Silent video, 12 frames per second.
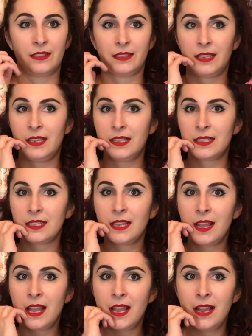cookies
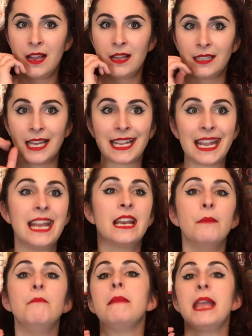like in
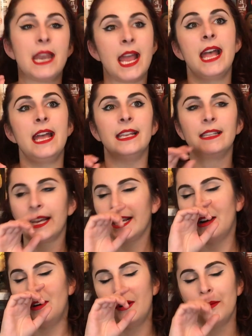a minute. Like,
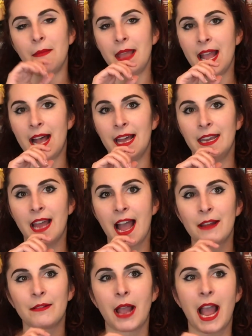oh man,
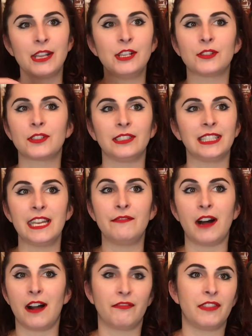I, I used to live
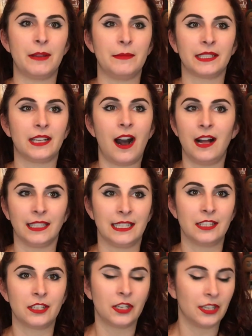off them in
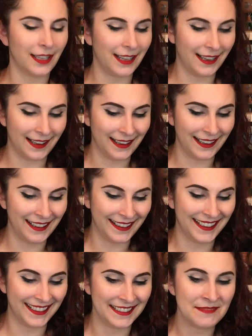college. There
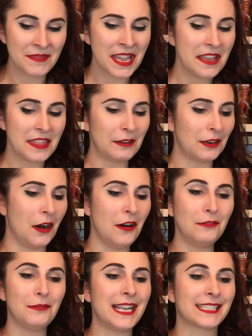were
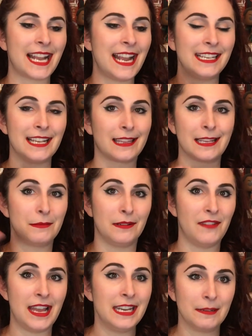whole weeks I ate nothing but
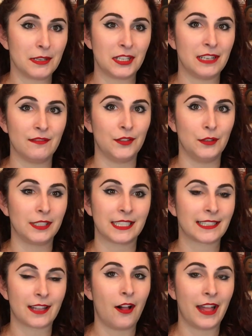vending machine food because
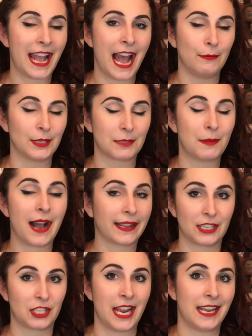that's all I had was
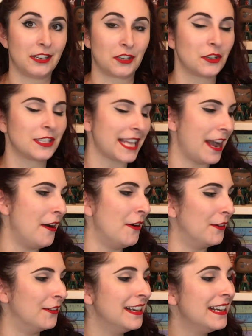pocket change.
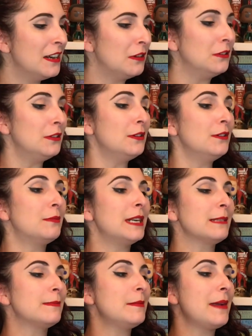So, ooh,
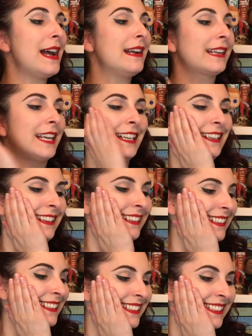brings me back.
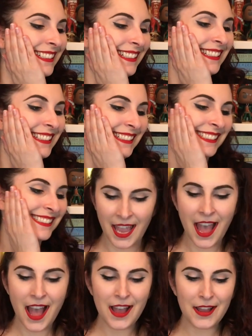
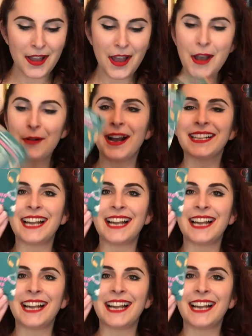Ooh, I